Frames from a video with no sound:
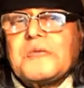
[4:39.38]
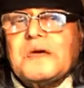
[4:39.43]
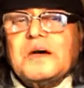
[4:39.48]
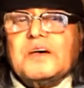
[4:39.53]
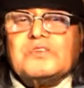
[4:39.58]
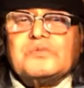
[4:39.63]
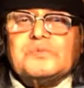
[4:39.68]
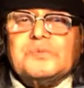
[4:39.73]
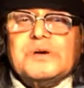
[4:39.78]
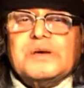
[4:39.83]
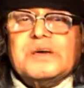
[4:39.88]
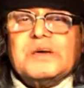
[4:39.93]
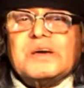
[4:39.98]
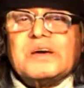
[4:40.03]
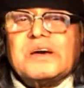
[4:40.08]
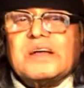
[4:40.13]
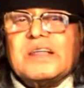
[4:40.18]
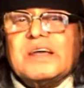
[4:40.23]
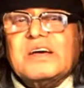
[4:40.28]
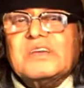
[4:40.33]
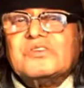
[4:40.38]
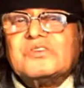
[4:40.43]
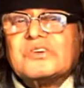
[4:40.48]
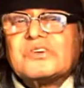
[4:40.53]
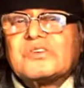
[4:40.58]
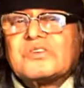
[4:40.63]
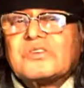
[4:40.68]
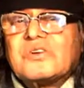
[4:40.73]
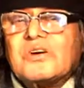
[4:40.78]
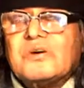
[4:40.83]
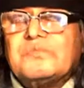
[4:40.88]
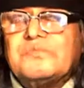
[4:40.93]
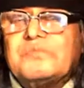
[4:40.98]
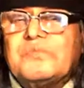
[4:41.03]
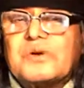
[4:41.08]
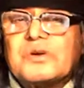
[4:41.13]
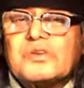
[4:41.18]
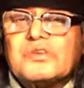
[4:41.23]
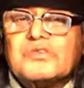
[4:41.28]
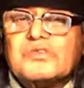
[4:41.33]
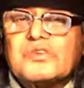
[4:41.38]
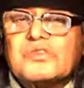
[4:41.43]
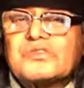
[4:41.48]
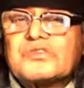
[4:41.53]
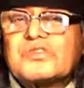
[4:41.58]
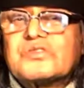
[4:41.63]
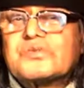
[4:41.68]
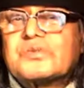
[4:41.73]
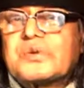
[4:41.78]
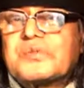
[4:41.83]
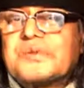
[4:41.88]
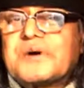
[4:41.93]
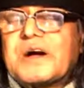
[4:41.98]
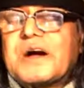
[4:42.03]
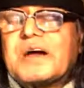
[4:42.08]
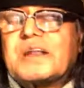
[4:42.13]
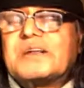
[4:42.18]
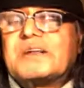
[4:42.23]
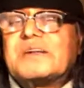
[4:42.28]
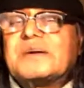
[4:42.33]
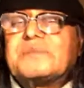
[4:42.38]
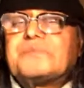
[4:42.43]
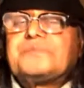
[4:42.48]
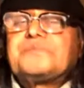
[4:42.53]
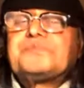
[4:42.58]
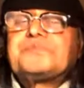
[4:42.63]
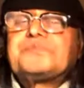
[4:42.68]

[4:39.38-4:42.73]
as being an agent of Boris Johnson's propaganda.